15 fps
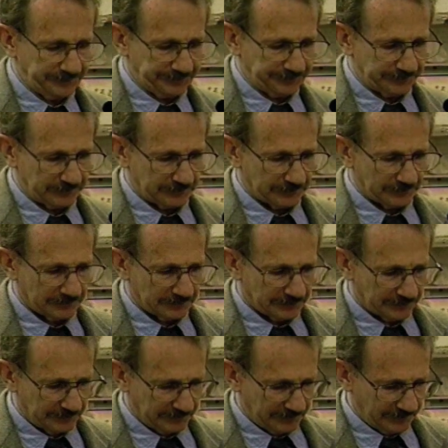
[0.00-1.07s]
I've
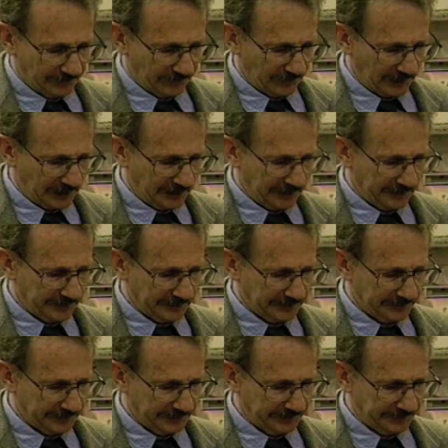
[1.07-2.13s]
learned the things I can
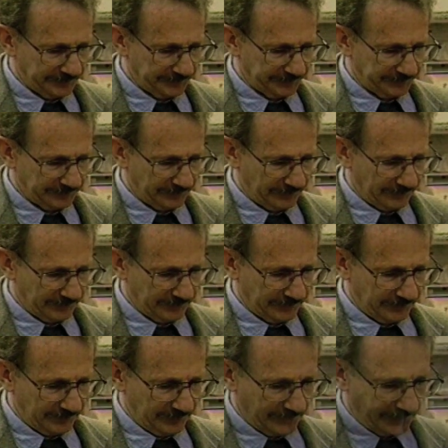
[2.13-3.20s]
do to
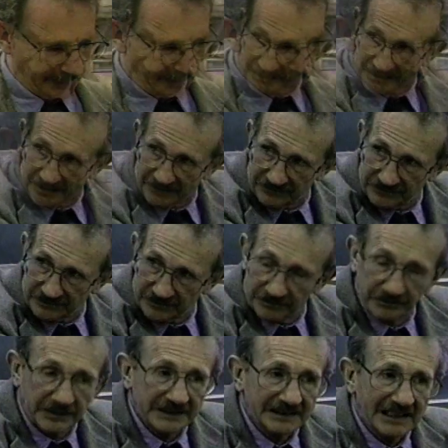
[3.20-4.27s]
stop myself,
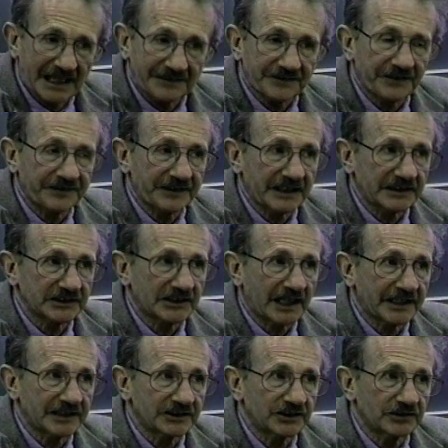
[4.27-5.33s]
but not the things I
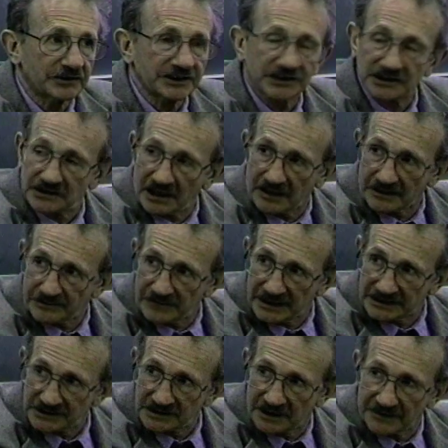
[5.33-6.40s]
can do to start
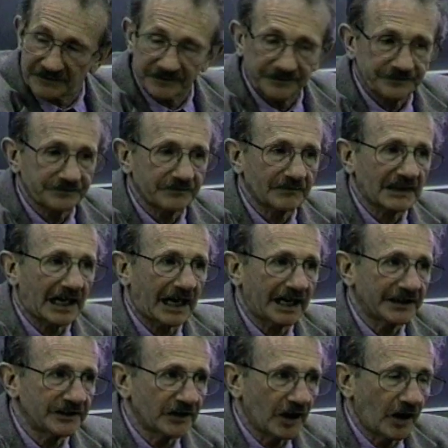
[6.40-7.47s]
myself. I
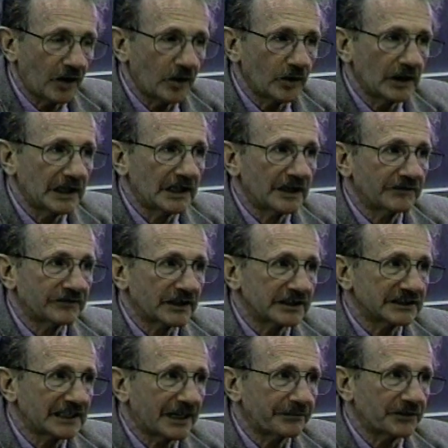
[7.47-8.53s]
know, for
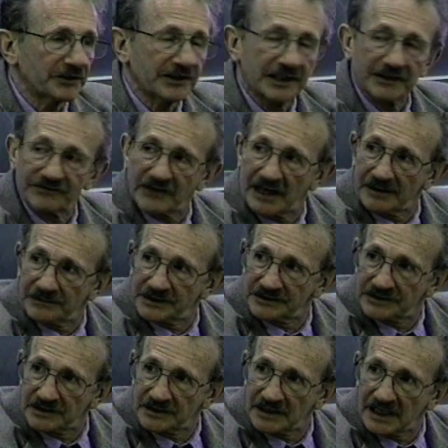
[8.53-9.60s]
example, that if I'm
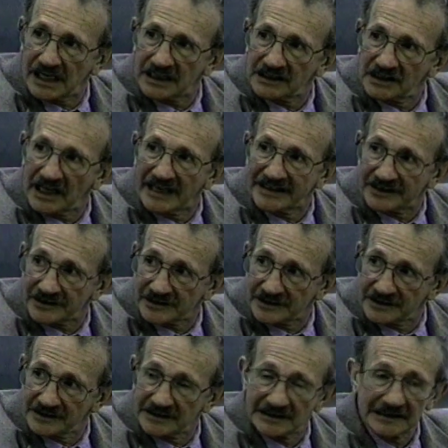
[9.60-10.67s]
a liar,
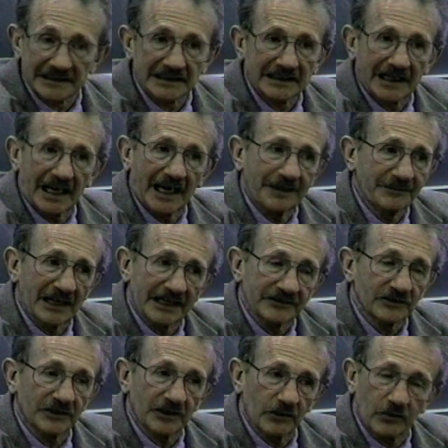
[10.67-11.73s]
I'm not
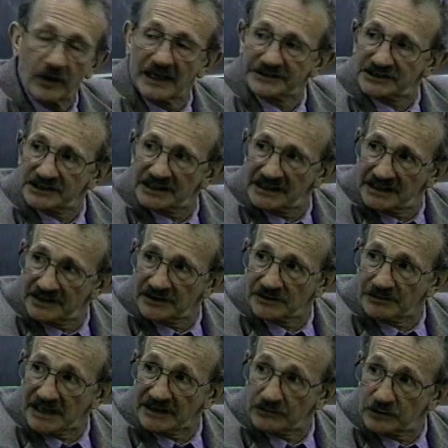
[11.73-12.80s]
going to want to hear
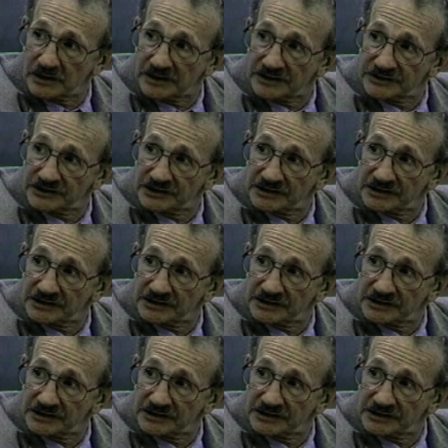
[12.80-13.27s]
my words.